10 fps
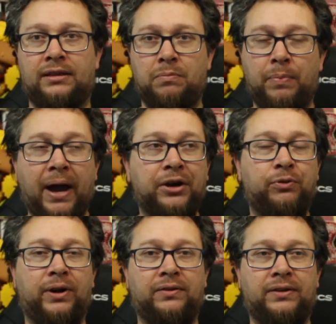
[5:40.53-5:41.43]
in the
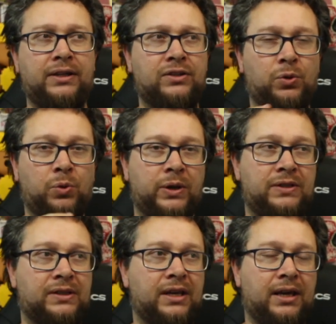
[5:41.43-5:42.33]
background that is
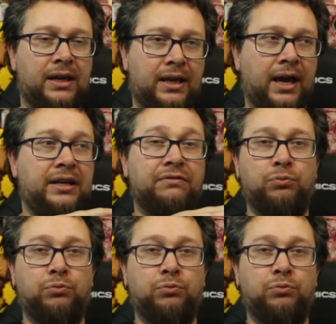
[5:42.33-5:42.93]
always kind of